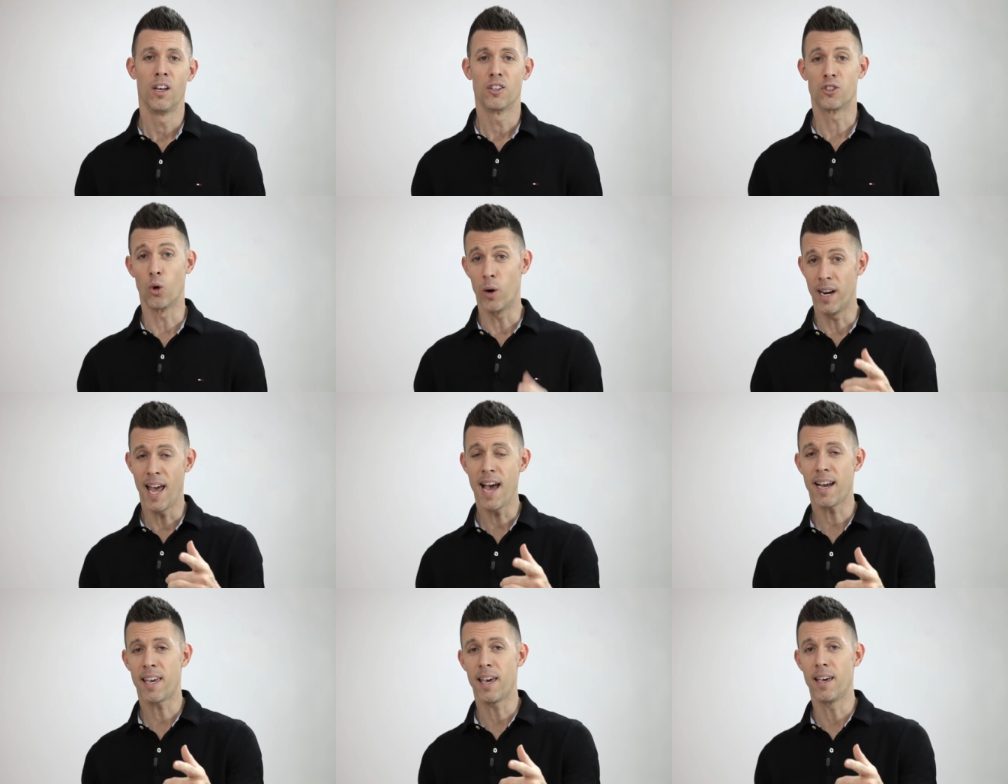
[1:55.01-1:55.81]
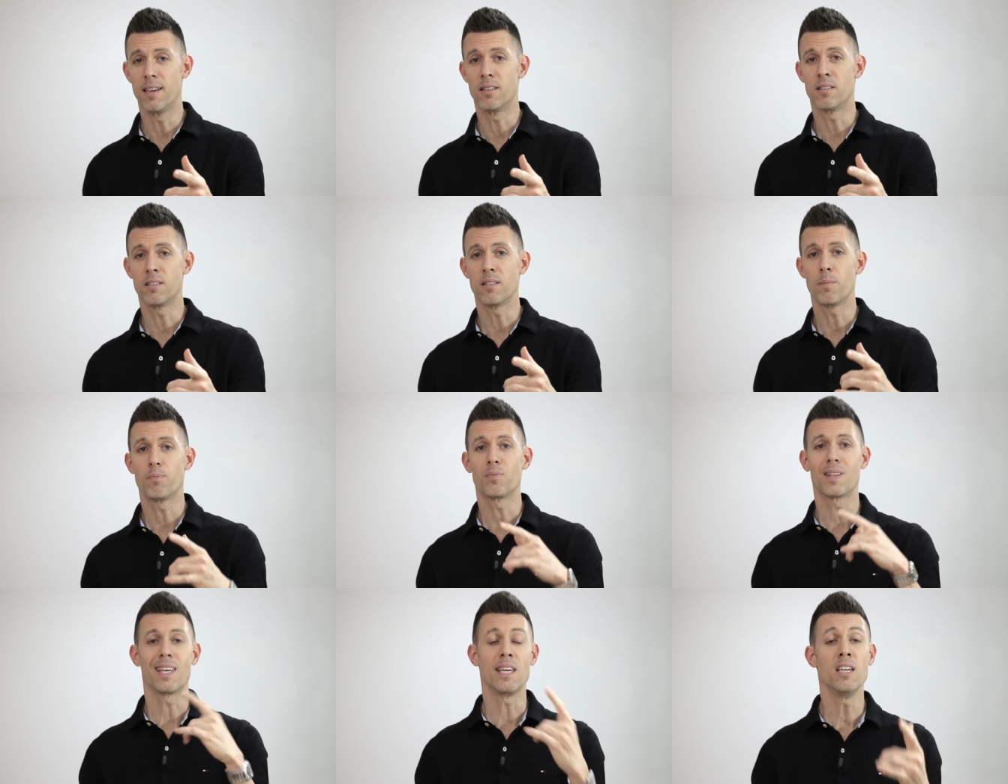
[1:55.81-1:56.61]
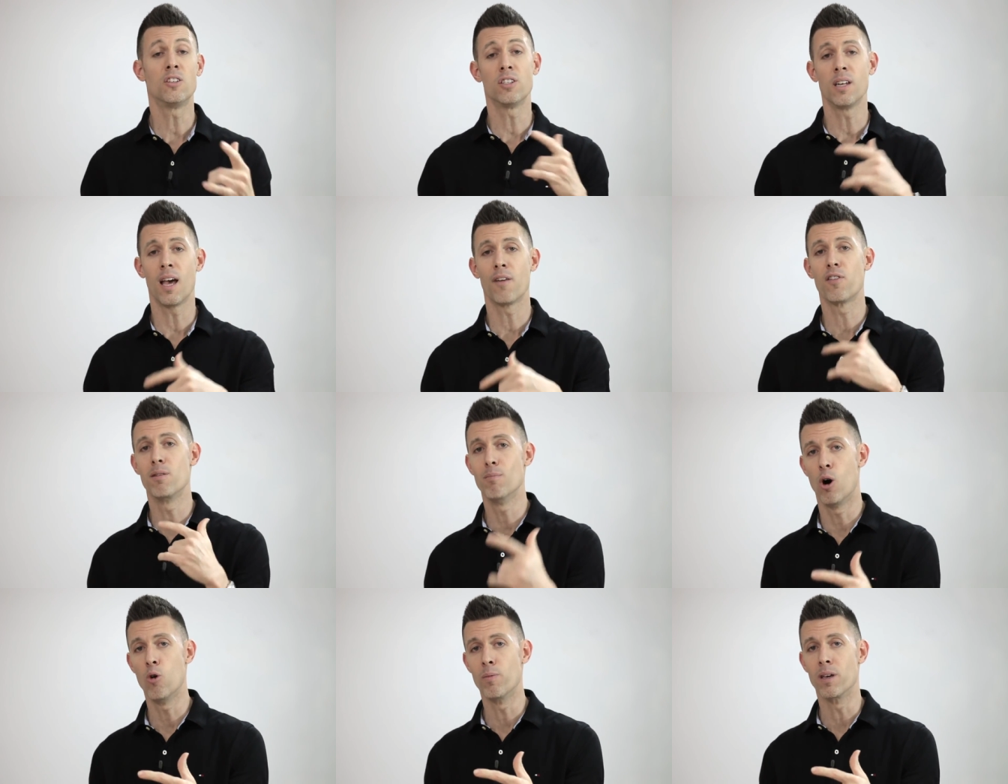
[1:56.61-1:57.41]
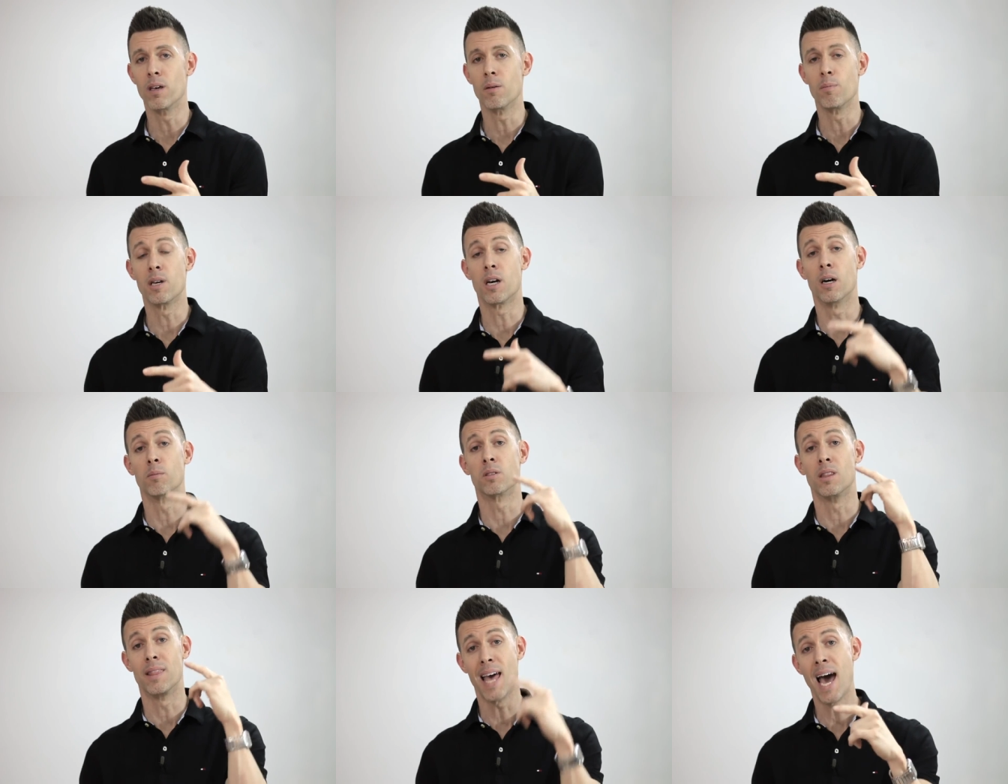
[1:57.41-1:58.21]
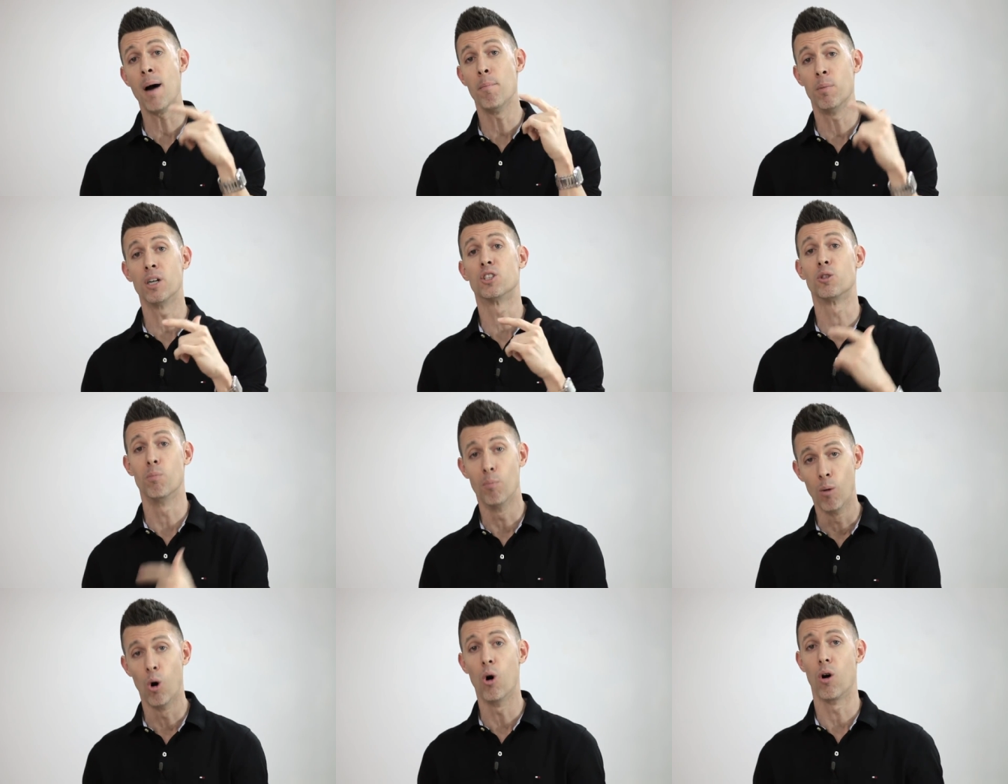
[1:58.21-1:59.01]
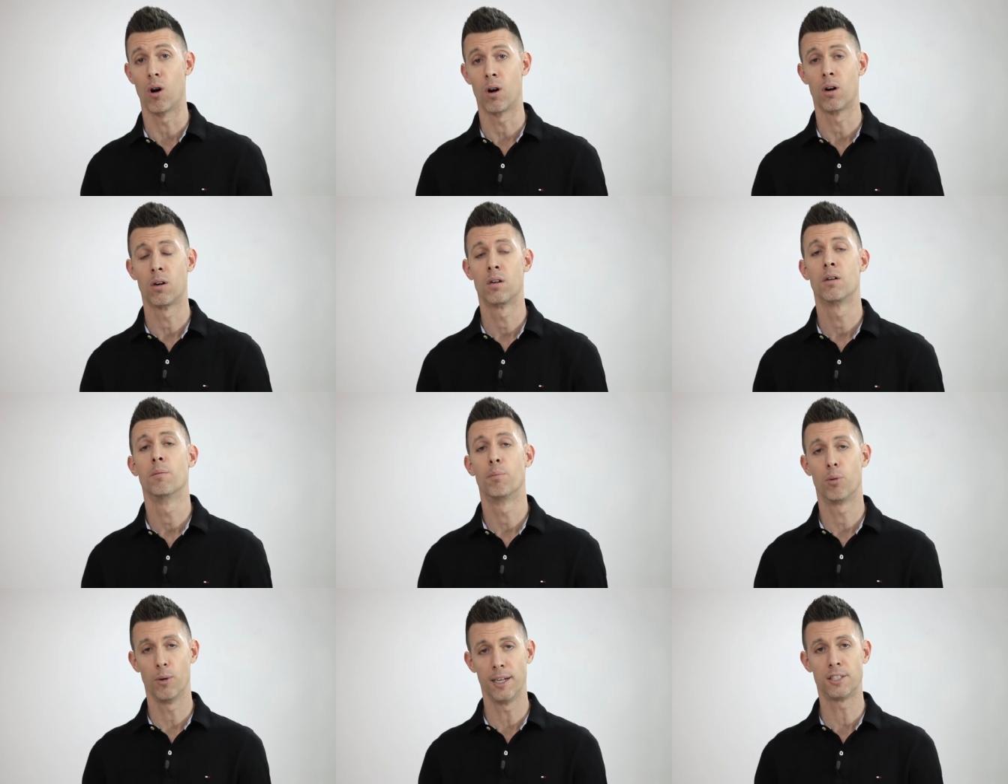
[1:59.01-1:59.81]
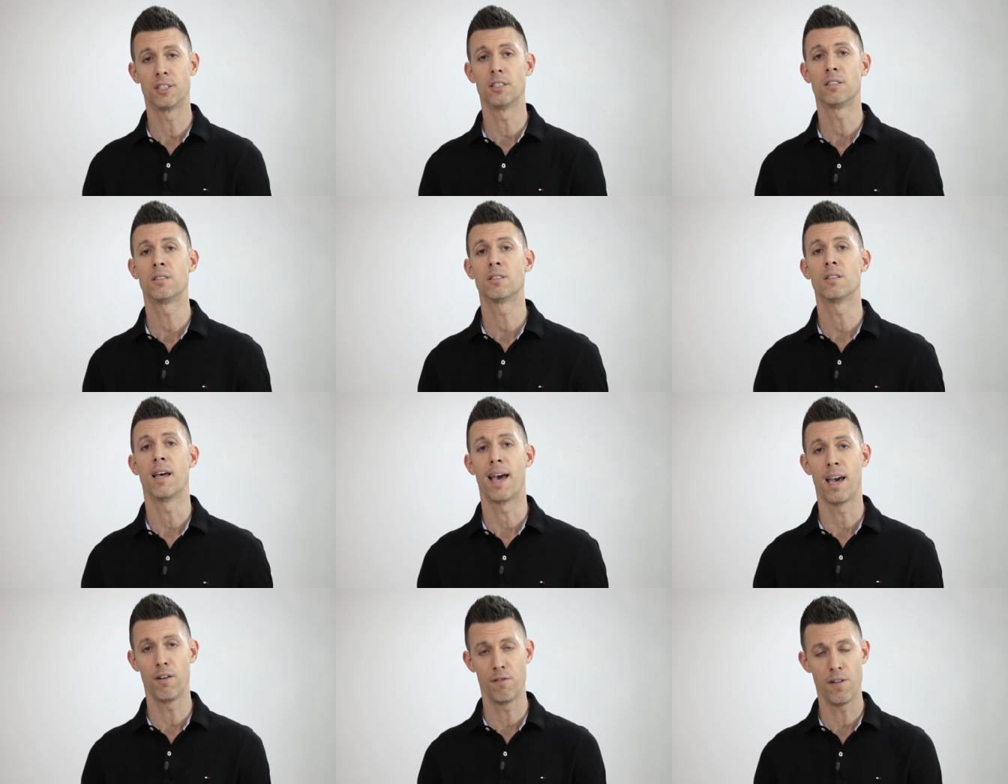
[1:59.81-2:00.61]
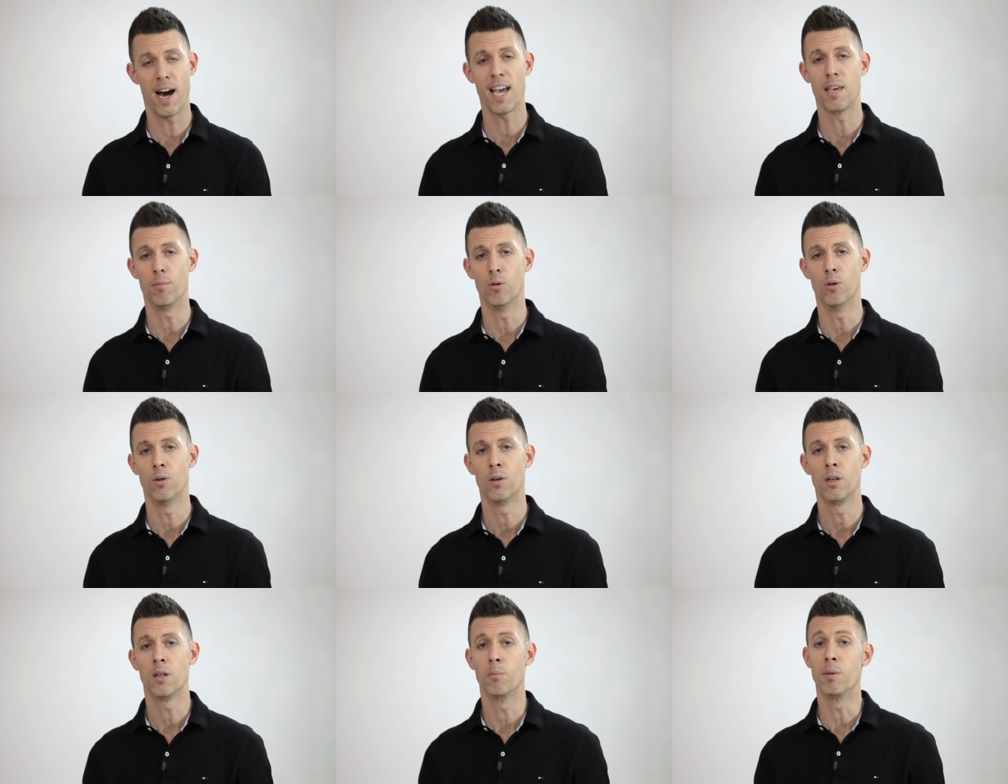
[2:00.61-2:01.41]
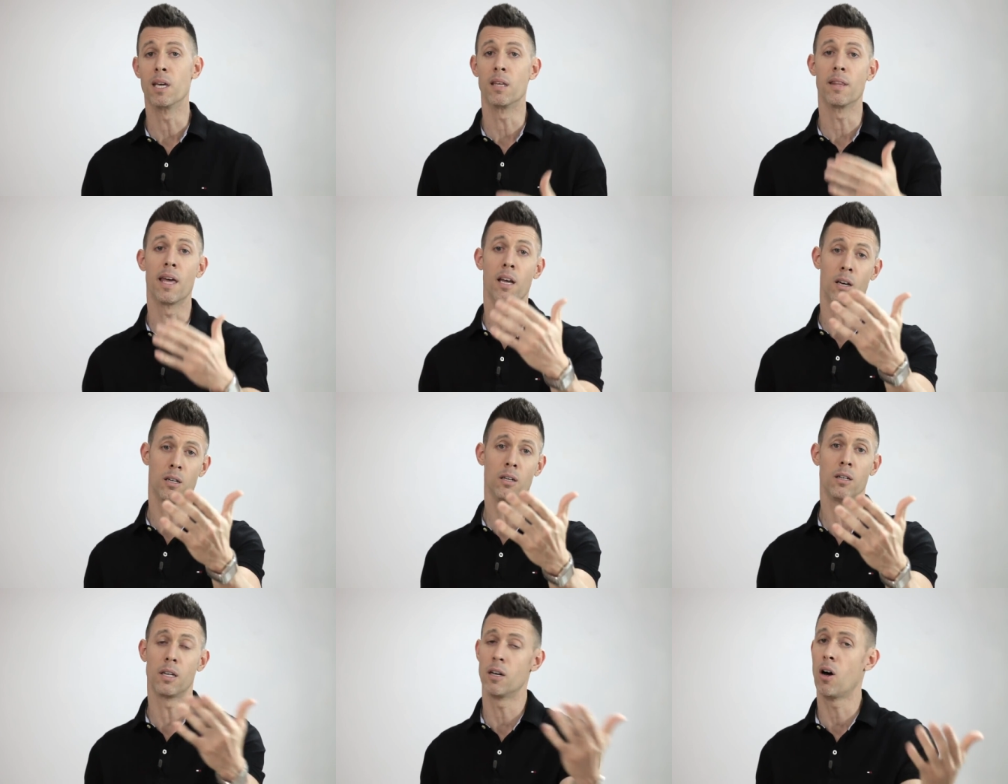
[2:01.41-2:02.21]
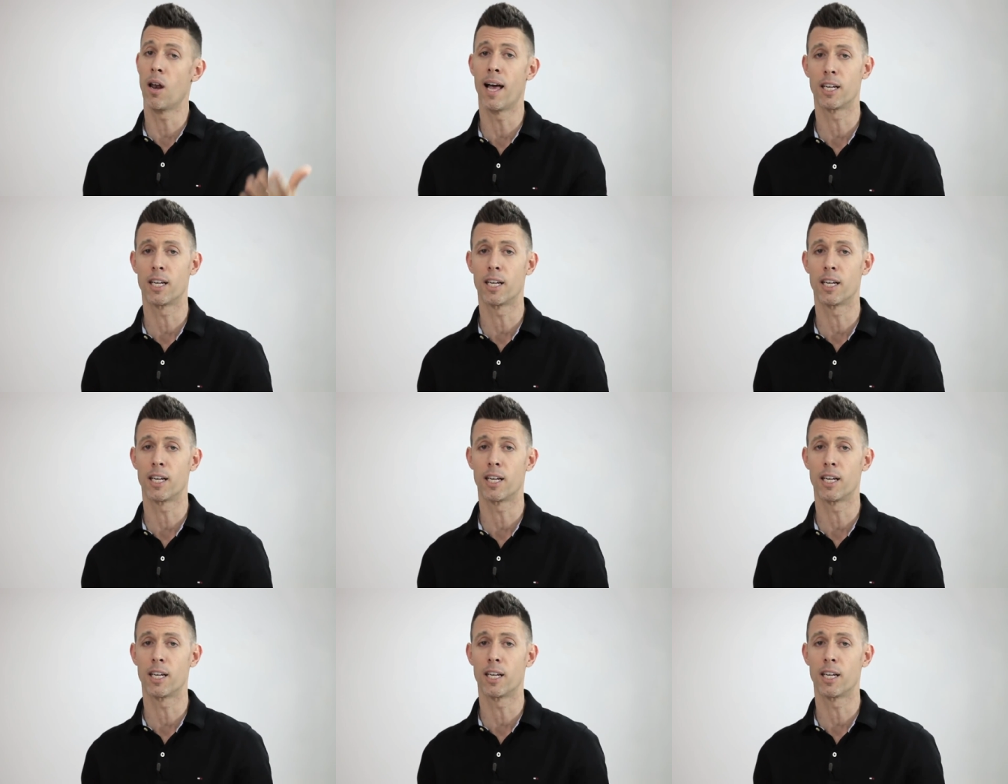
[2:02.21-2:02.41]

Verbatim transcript: So in that case, each and every moment becomes that much more precious and valuable, being that it could, in all